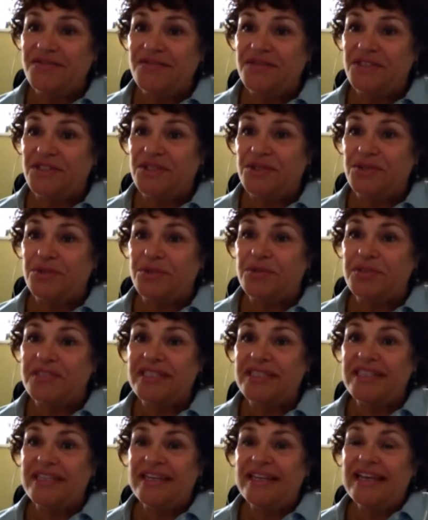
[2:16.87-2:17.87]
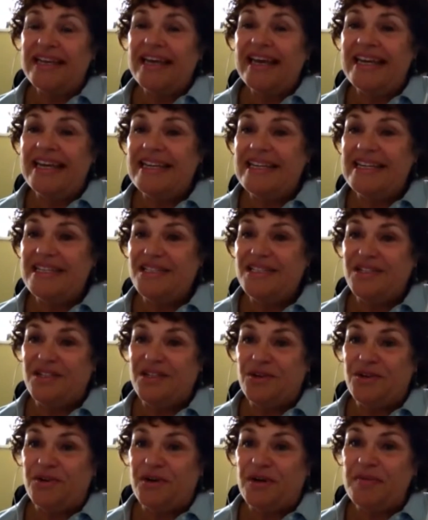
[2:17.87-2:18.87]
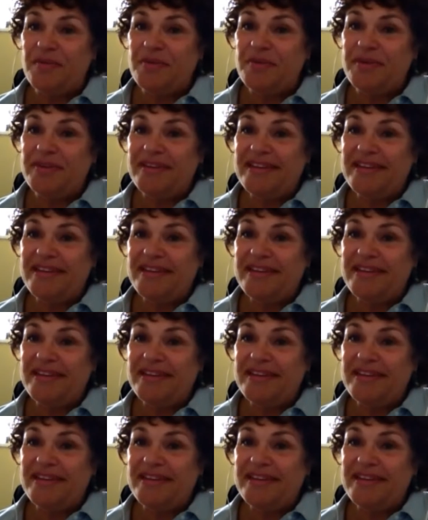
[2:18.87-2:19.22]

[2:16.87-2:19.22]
for children in Eastern Europe,